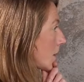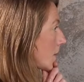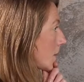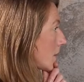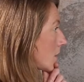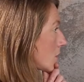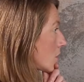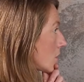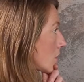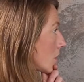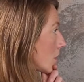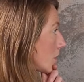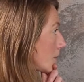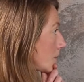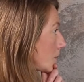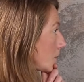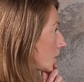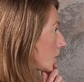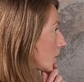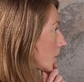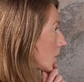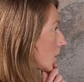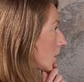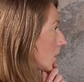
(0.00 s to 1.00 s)
maybe there's not.
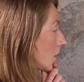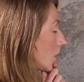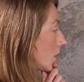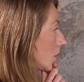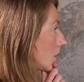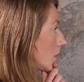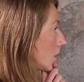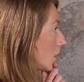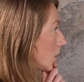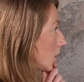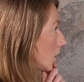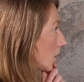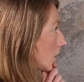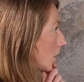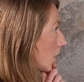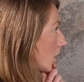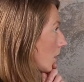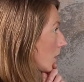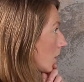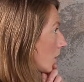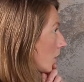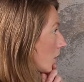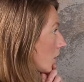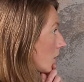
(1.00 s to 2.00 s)

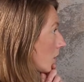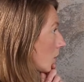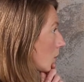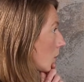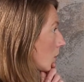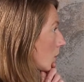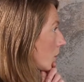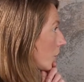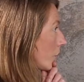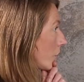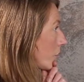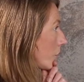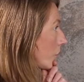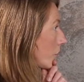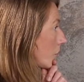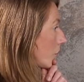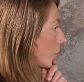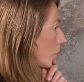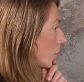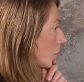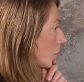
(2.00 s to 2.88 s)
I thought there was.